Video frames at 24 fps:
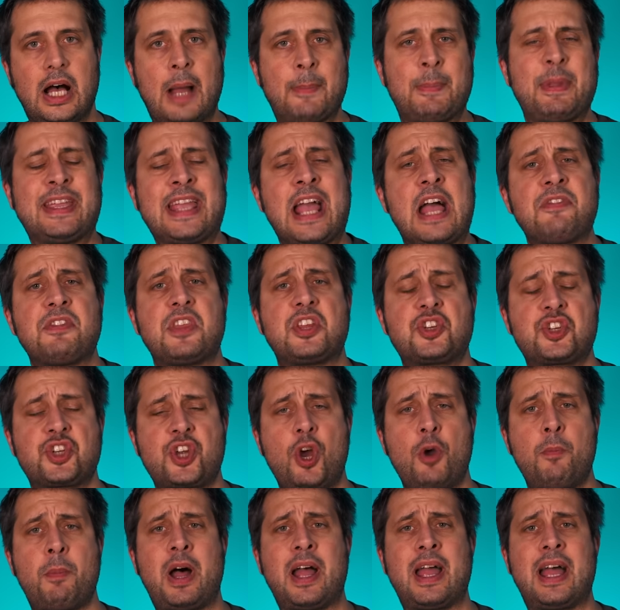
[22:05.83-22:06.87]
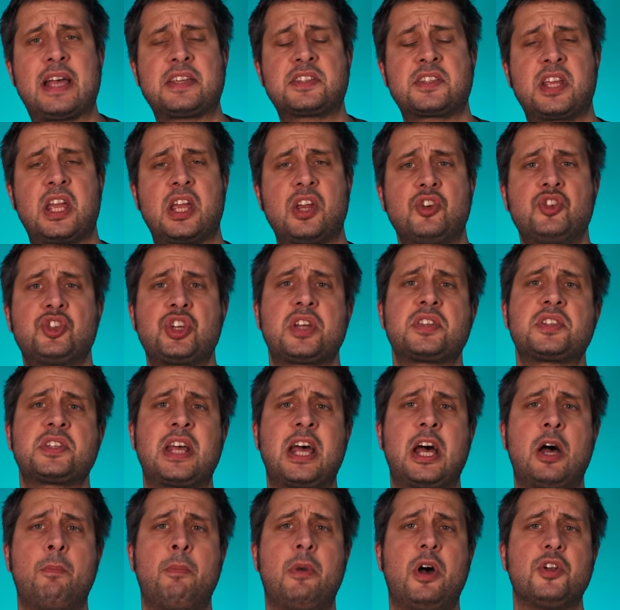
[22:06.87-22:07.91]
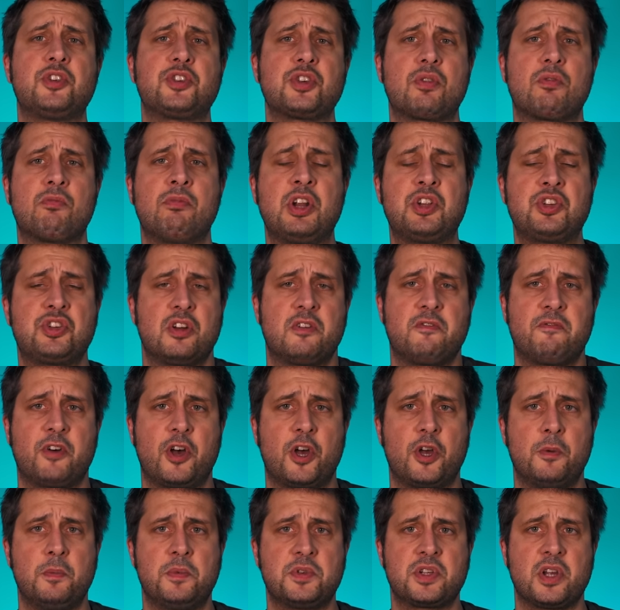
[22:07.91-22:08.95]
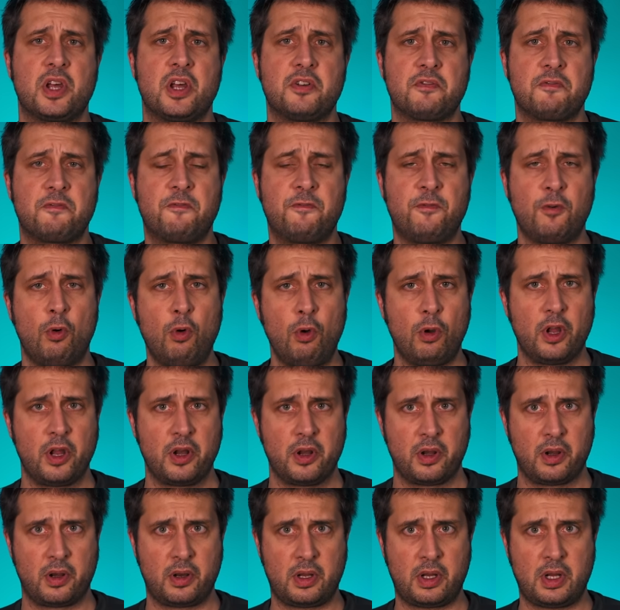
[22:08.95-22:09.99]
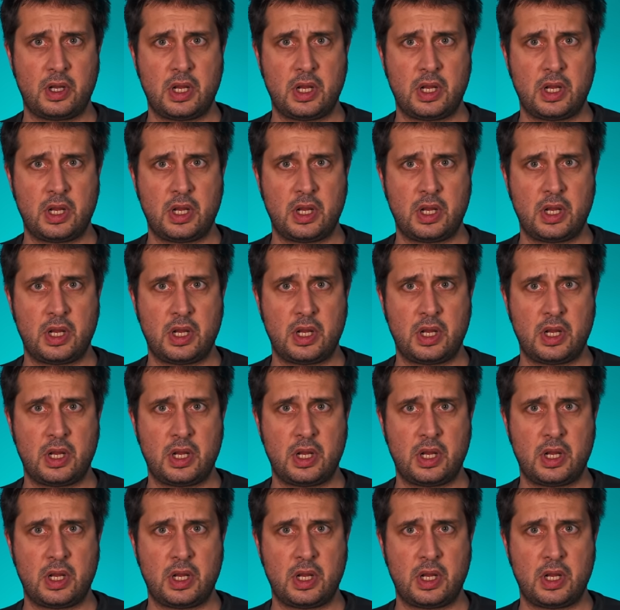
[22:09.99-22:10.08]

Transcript: I began this show by asking just how much Richard Vobes had fallen.